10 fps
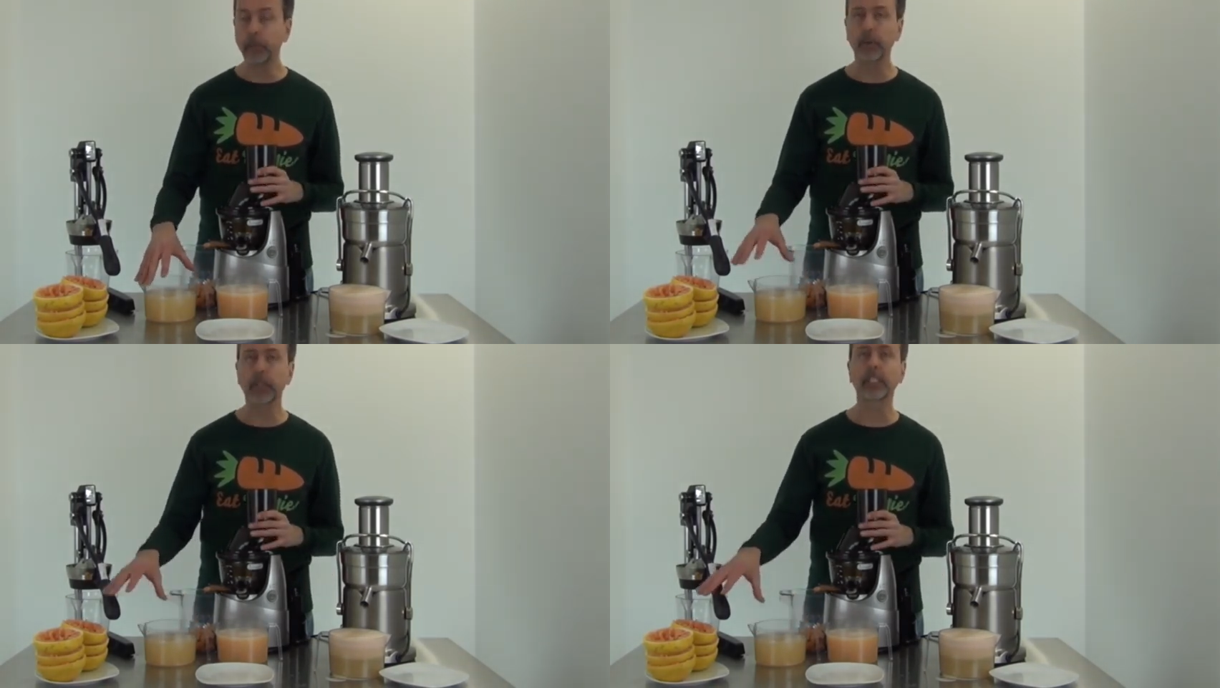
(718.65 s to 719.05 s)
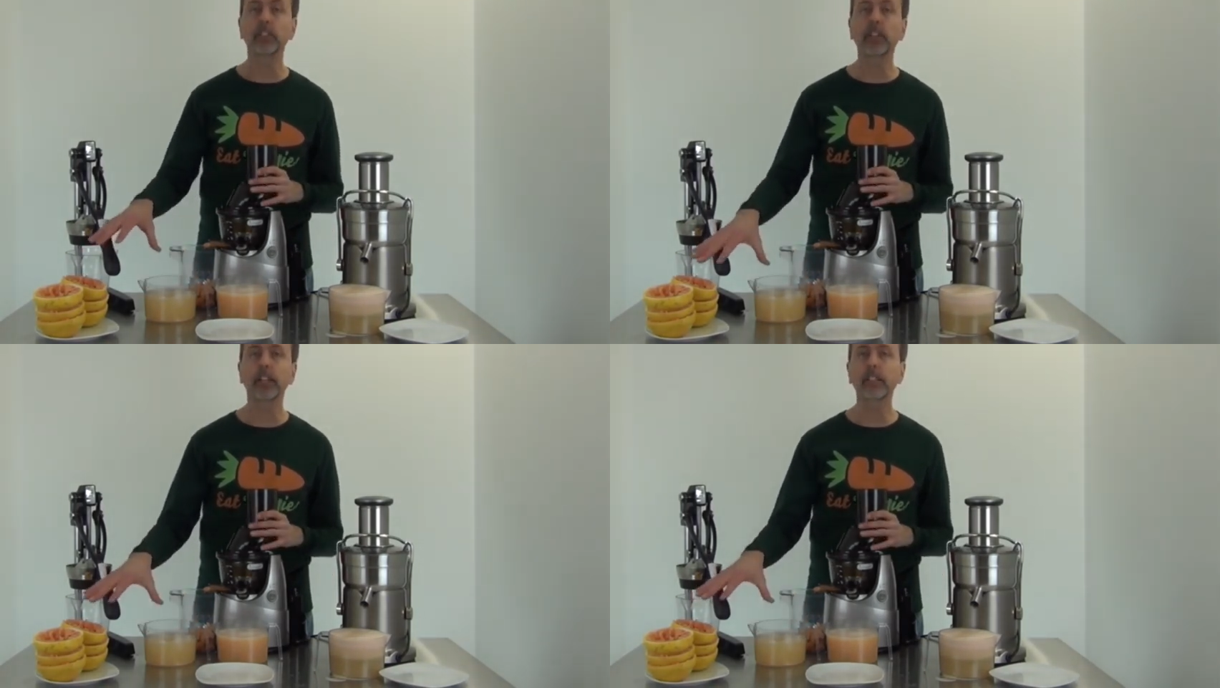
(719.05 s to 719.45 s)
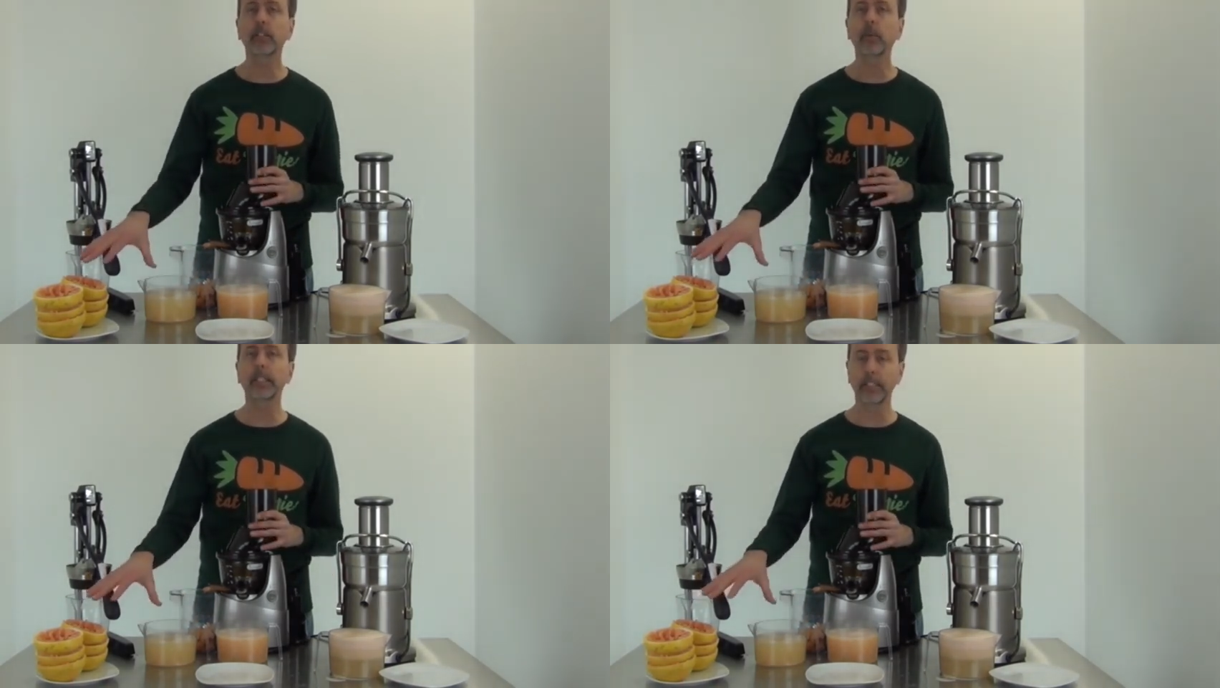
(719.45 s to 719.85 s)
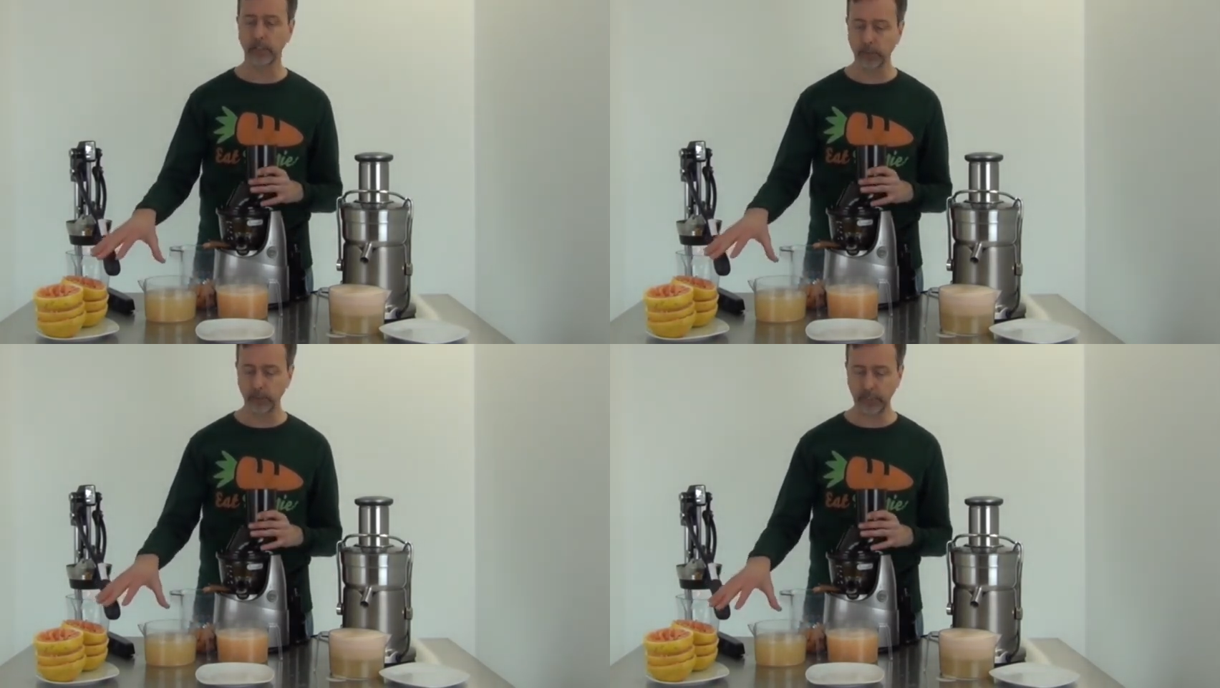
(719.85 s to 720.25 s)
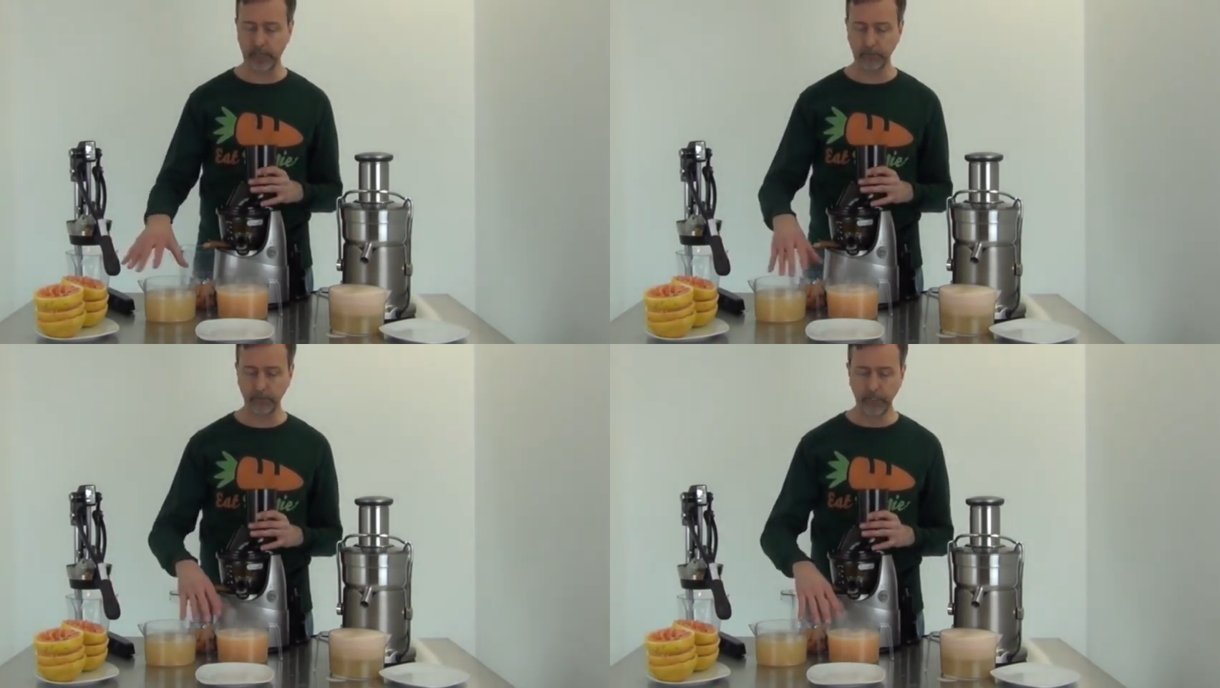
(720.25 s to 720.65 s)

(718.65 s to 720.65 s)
We're really just squeezing the juice out.